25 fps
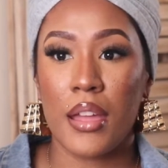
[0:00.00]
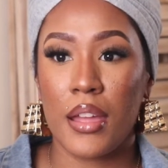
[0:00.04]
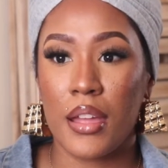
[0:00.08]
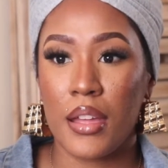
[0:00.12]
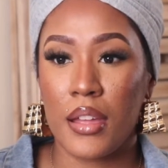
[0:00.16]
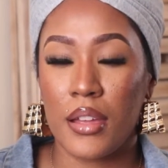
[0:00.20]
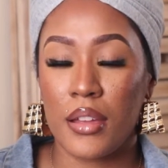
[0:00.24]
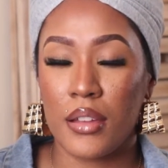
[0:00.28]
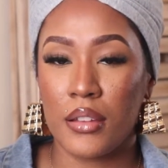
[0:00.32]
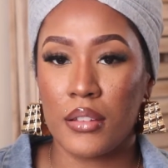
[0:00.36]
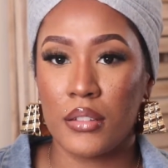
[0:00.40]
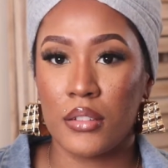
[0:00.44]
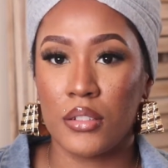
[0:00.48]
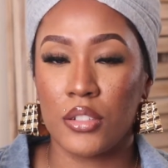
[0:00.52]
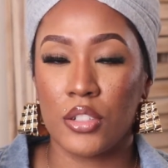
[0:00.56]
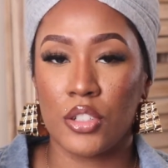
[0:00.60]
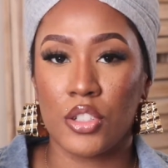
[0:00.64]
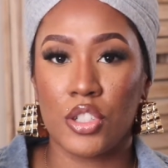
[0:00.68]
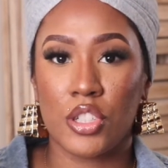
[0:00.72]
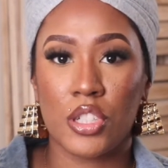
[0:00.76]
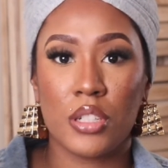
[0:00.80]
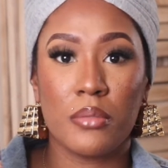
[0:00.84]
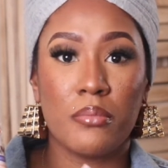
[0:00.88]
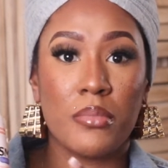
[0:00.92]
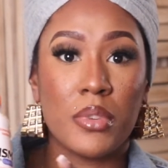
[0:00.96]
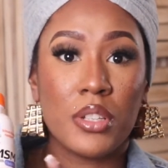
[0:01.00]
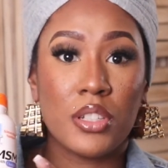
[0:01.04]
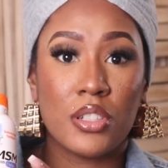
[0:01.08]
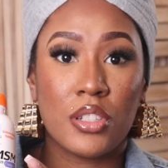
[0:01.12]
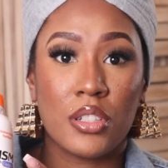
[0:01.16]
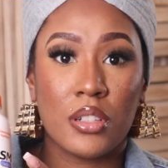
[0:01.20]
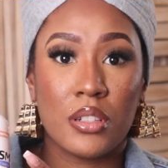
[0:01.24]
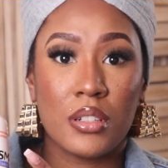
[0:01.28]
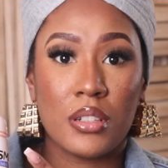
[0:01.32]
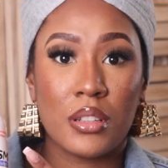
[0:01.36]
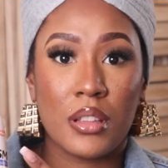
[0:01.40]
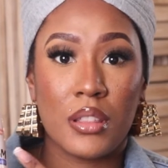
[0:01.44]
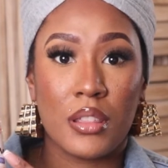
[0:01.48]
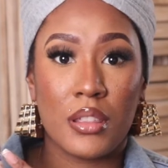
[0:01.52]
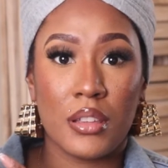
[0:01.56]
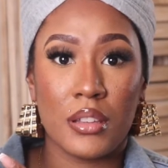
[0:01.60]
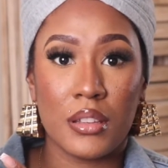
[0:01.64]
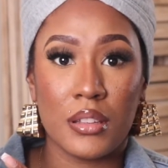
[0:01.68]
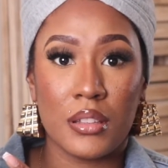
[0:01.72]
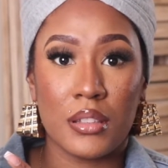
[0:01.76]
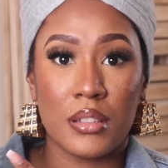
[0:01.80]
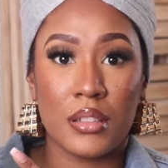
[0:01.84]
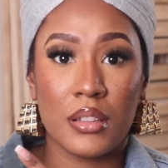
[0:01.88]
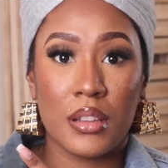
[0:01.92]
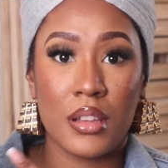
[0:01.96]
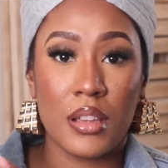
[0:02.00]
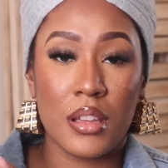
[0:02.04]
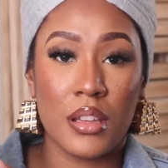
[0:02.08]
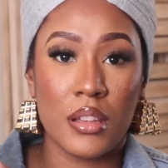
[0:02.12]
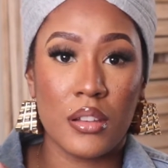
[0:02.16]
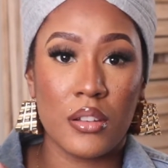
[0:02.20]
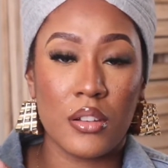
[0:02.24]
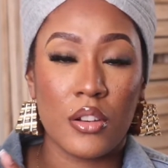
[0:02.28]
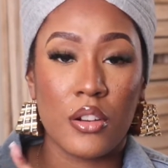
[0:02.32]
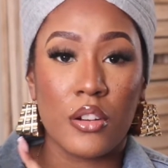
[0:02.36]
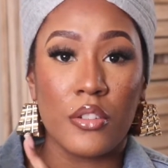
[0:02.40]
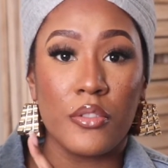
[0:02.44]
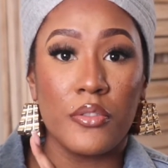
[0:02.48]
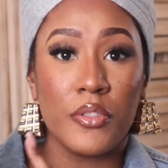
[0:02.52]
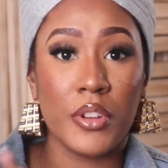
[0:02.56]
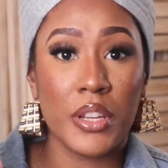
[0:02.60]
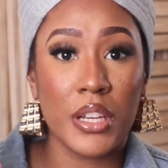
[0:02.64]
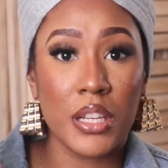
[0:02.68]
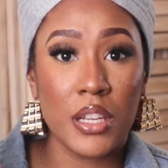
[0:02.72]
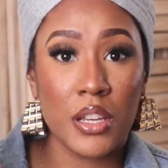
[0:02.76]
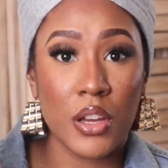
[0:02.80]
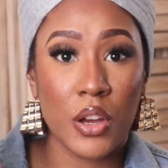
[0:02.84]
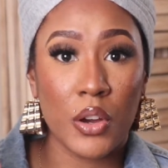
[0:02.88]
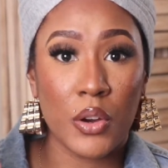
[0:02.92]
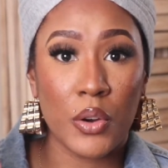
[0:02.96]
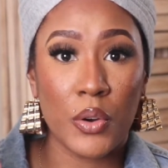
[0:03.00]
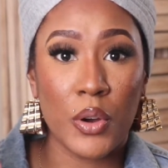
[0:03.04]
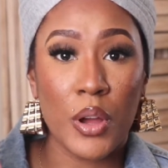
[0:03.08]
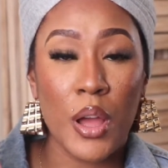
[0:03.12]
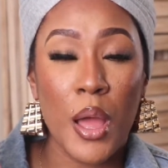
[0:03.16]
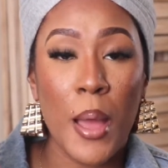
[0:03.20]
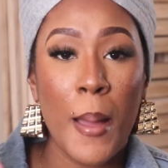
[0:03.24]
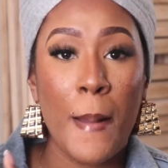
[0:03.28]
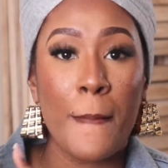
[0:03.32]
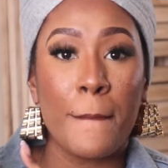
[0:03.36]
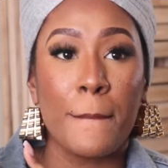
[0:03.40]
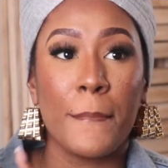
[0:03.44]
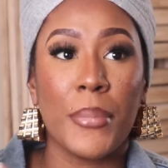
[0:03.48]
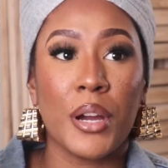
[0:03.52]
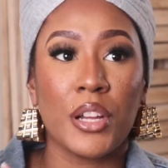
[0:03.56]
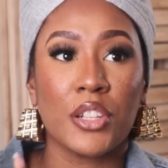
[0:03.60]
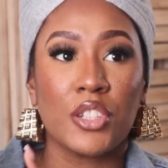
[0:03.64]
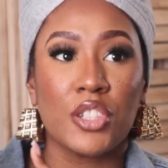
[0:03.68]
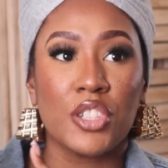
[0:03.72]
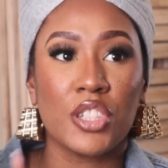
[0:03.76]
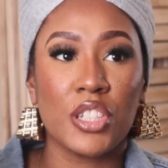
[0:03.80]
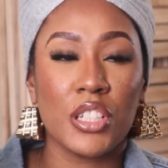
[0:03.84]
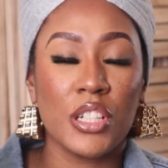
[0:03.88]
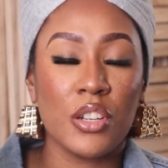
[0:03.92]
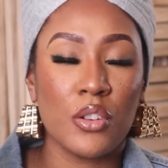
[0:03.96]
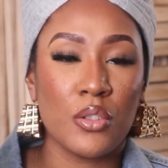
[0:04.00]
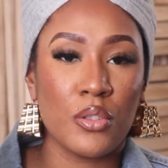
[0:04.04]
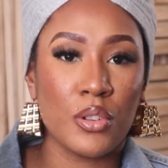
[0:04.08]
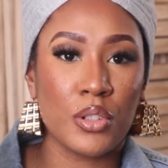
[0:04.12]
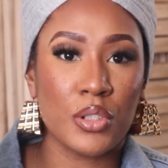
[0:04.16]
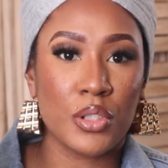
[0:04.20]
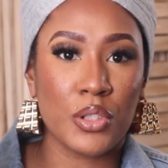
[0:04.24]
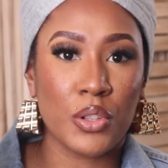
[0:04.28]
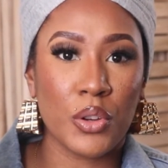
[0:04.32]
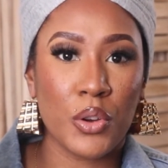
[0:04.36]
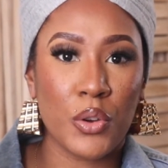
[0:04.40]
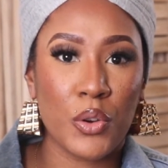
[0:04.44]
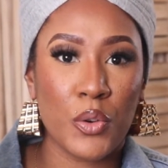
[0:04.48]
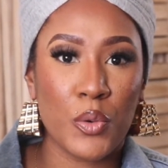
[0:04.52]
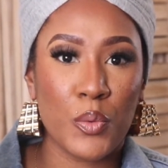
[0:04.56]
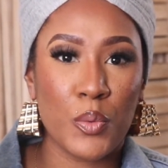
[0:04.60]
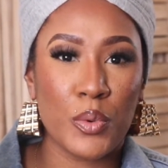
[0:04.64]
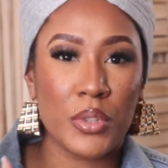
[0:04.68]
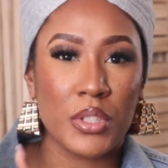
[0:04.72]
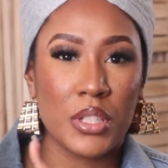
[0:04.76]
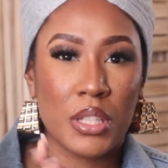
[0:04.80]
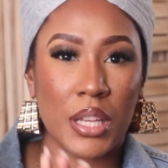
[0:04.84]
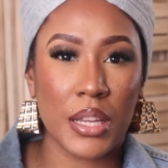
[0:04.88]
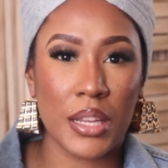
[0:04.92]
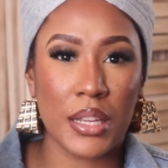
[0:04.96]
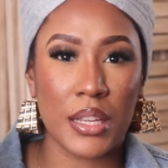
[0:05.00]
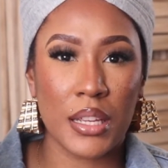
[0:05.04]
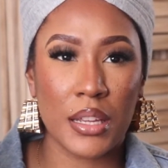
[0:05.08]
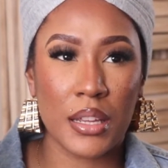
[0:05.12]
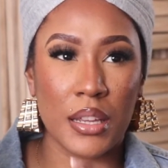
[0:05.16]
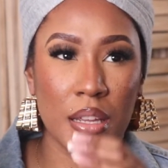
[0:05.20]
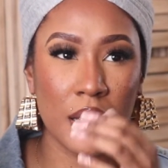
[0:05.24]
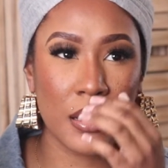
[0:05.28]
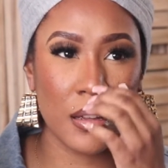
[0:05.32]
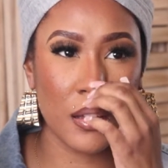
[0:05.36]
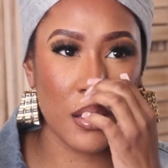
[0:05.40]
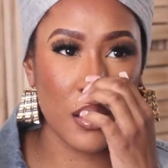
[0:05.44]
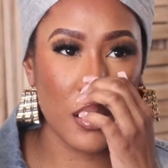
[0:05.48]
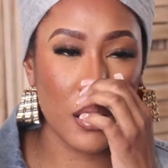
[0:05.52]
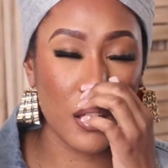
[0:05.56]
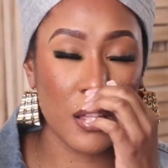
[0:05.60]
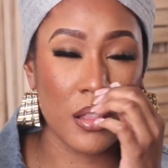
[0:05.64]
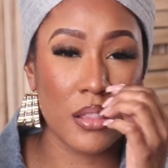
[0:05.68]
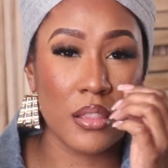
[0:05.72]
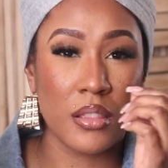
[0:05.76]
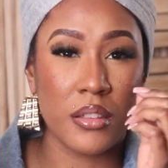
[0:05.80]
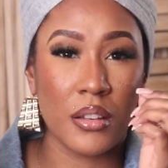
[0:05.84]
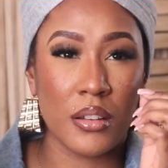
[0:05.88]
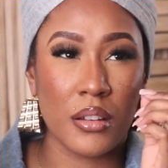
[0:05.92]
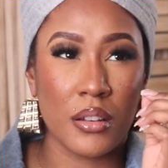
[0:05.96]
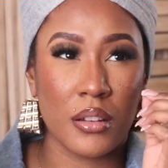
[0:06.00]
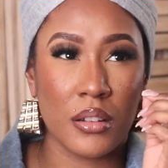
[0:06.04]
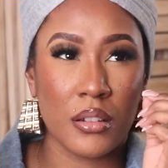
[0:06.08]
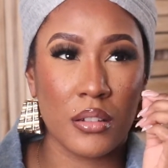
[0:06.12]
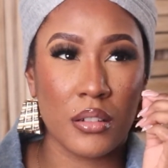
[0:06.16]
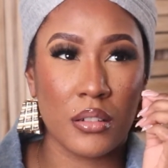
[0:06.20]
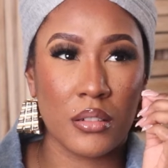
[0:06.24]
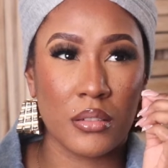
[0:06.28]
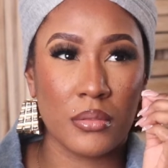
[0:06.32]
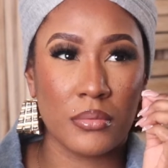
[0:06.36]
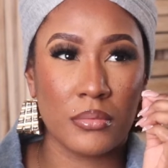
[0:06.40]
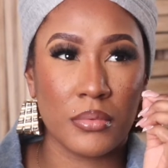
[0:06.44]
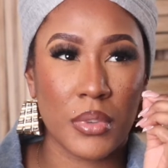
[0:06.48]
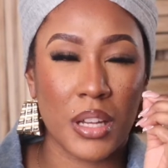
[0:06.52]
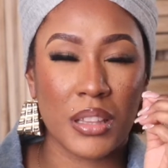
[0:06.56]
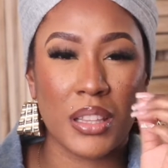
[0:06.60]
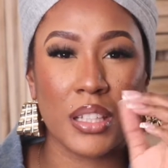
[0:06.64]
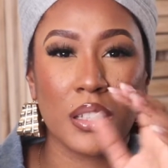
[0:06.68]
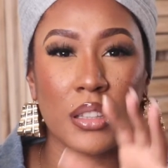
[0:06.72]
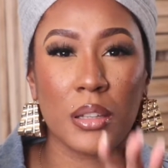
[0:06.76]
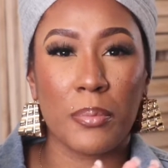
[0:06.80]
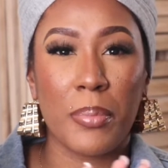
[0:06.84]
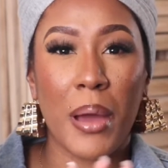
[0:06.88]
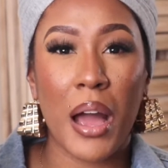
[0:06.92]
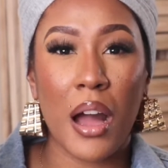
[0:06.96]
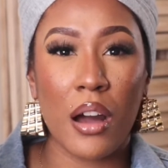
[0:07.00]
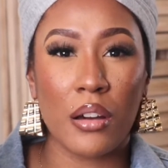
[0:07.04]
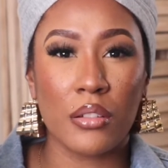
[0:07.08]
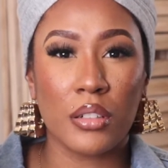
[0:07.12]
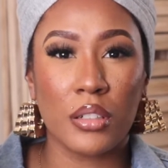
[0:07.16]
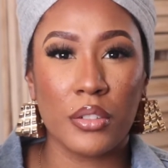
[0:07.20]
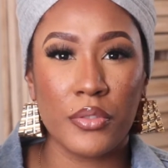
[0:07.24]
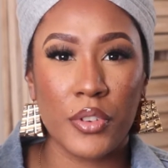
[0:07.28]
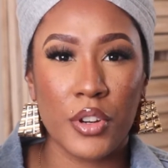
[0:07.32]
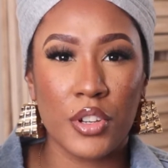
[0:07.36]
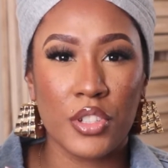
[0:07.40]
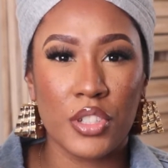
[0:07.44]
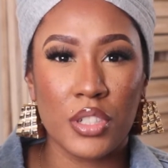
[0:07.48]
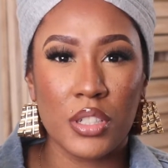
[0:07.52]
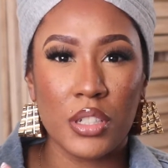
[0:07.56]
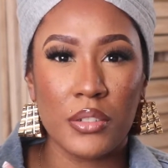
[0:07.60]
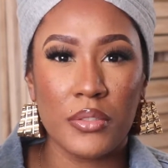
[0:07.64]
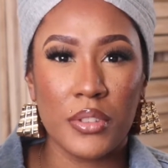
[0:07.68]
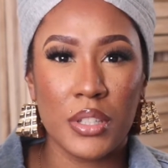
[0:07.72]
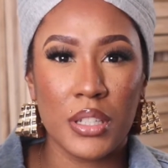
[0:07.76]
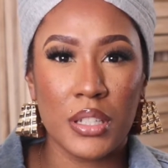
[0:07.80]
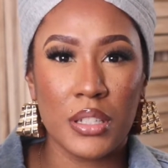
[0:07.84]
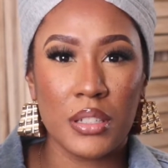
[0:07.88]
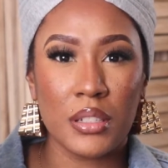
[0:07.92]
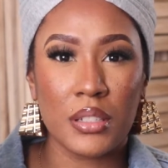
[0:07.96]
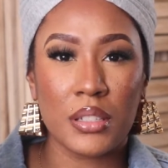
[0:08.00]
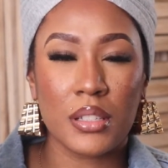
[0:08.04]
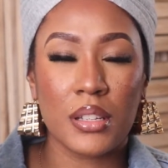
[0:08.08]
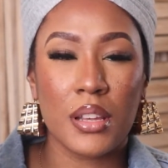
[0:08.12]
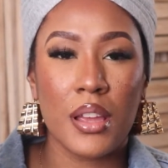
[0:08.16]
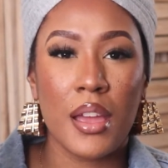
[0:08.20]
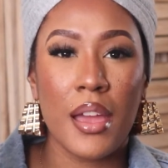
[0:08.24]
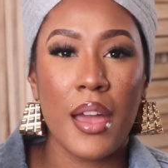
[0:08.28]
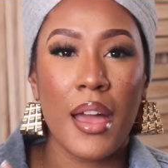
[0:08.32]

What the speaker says: And she mentioned this in her video, but she also was taking I think the powdered version of this.